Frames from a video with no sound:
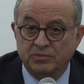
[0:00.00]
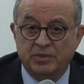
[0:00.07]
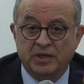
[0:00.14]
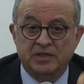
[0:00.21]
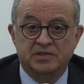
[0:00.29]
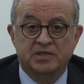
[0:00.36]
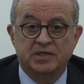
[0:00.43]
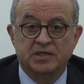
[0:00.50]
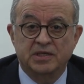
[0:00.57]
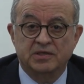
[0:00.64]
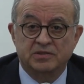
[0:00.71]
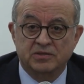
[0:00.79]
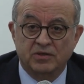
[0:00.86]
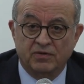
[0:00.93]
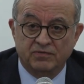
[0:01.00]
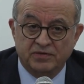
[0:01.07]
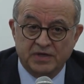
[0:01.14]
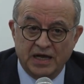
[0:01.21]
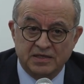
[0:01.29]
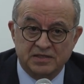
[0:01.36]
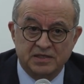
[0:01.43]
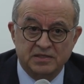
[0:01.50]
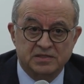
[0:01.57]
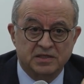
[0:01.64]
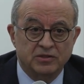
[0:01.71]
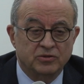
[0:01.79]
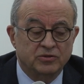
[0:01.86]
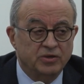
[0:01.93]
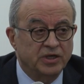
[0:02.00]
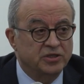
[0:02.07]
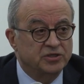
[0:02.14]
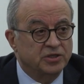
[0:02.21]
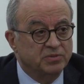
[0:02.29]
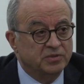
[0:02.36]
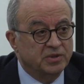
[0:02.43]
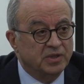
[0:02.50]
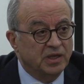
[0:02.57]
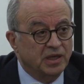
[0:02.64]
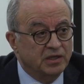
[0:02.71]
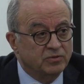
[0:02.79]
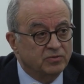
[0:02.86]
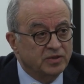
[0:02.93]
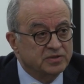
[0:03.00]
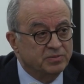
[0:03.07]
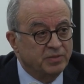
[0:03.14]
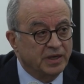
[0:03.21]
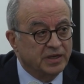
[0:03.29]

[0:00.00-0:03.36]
Palestinians, of Gazans into Egypt and West